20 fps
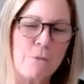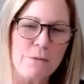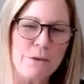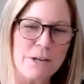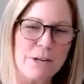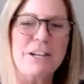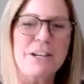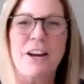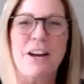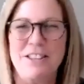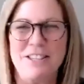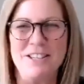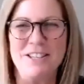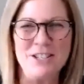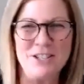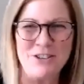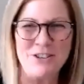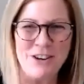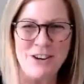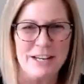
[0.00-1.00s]
we went to all
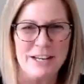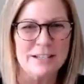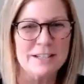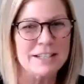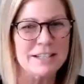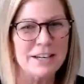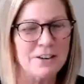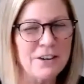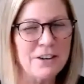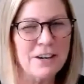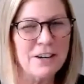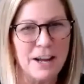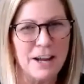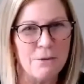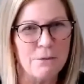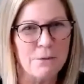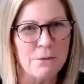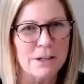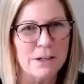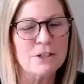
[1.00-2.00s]
these trainings. Sarah and
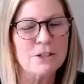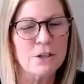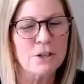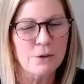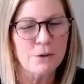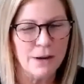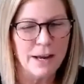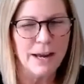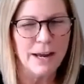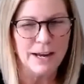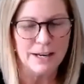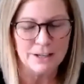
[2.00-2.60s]
I went to a